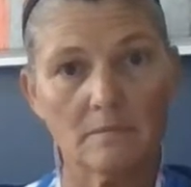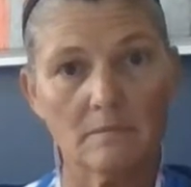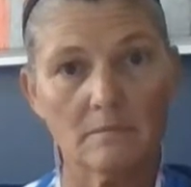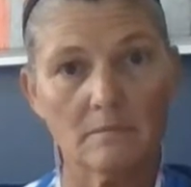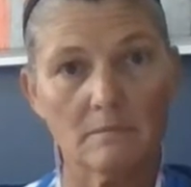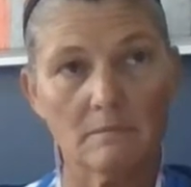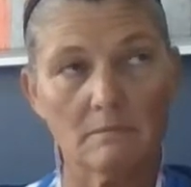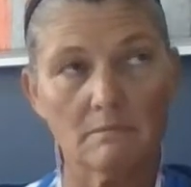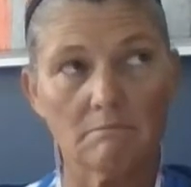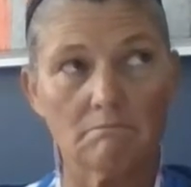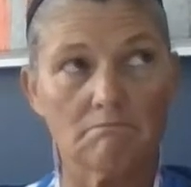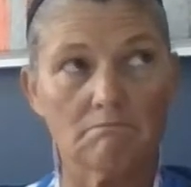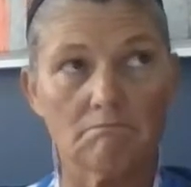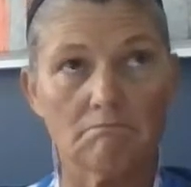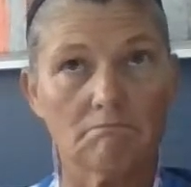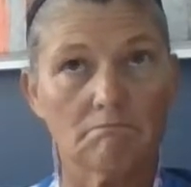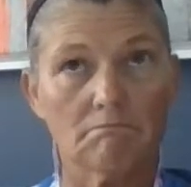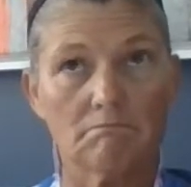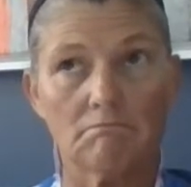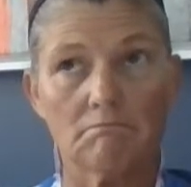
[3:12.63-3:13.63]

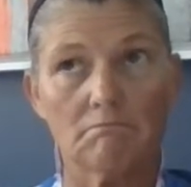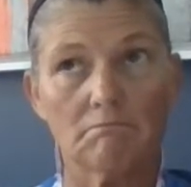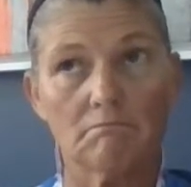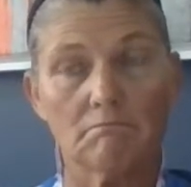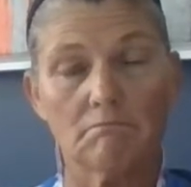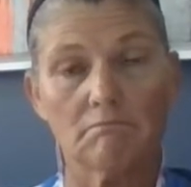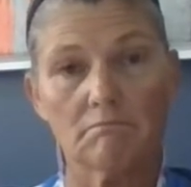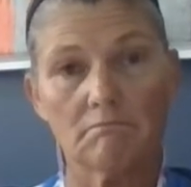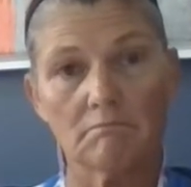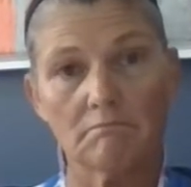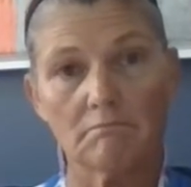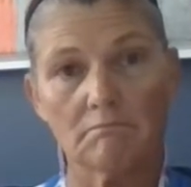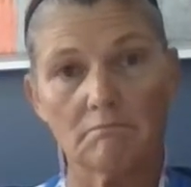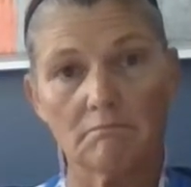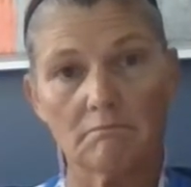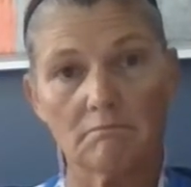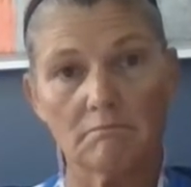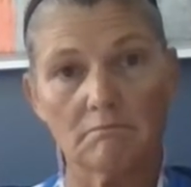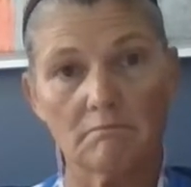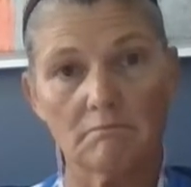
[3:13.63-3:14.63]

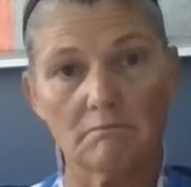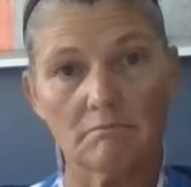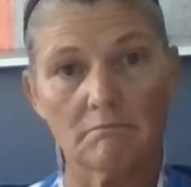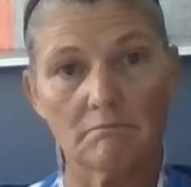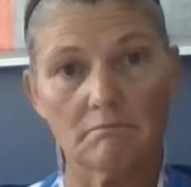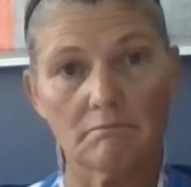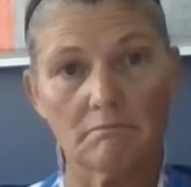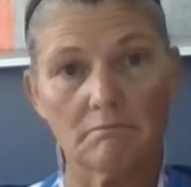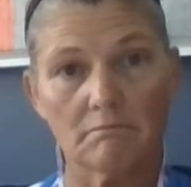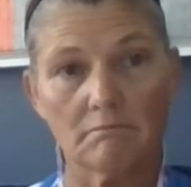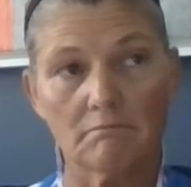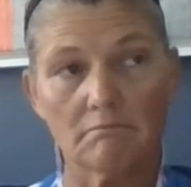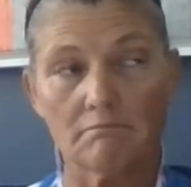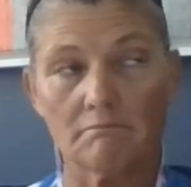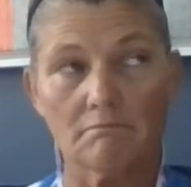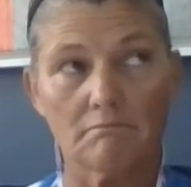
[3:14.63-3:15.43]
Nobody speaks.